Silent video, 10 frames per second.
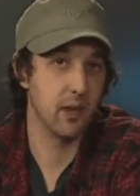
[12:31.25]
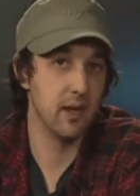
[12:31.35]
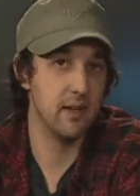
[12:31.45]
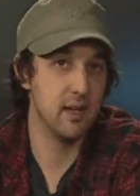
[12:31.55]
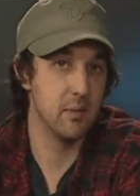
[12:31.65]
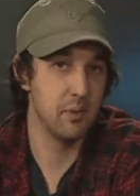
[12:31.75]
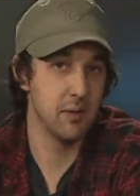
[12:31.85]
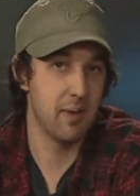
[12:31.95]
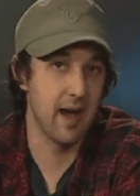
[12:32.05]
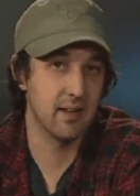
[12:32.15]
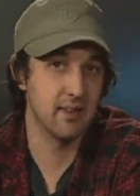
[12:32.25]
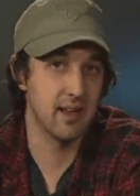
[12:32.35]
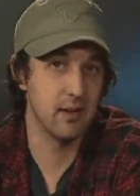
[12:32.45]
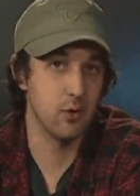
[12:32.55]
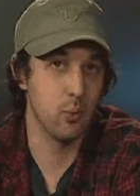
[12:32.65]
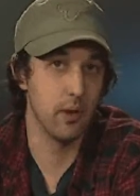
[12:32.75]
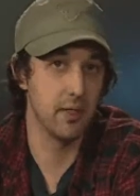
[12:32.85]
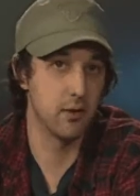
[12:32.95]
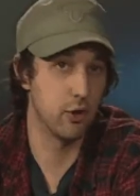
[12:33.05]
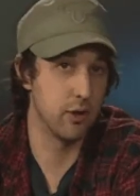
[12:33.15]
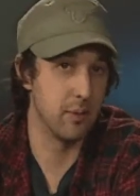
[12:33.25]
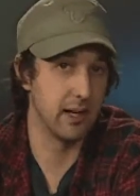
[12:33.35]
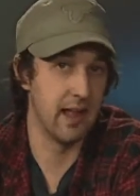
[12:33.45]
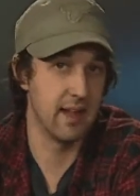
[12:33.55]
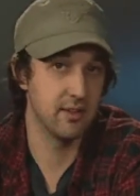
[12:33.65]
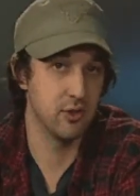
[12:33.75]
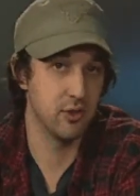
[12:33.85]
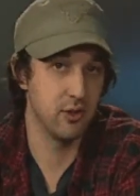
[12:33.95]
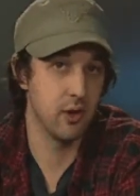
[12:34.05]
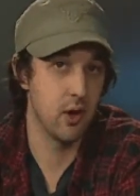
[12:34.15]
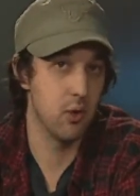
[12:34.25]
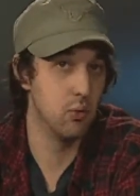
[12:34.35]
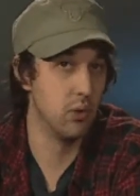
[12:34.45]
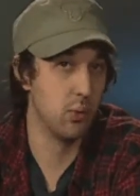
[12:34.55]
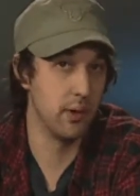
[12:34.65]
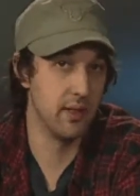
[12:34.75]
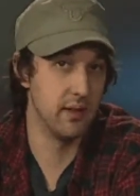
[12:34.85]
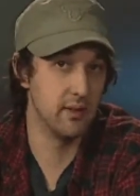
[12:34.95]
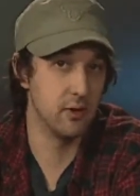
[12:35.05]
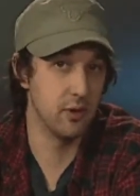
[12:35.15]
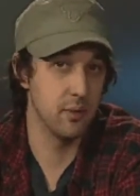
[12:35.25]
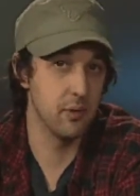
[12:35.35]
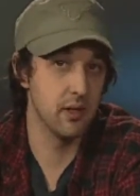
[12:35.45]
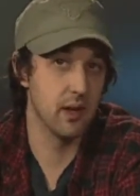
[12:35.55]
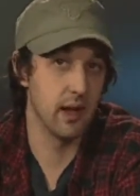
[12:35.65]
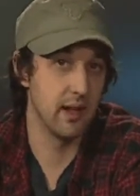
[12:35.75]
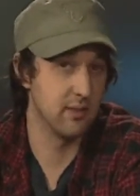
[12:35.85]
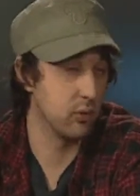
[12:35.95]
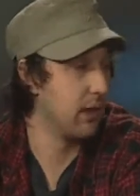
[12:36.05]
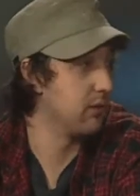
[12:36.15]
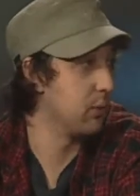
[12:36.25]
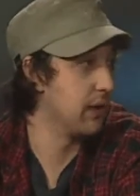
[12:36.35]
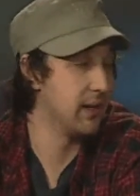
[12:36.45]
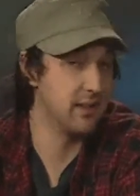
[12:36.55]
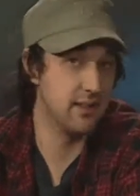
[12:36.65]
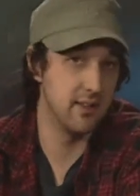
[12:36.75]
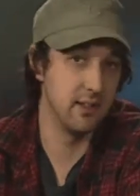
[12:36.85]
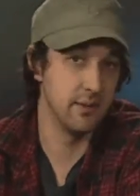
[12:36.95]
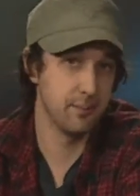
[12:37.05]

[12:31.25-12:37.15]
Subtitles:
India beat Pakistan to win the tournament last year. Who will win this tournament? I guess we'll have to wait and see.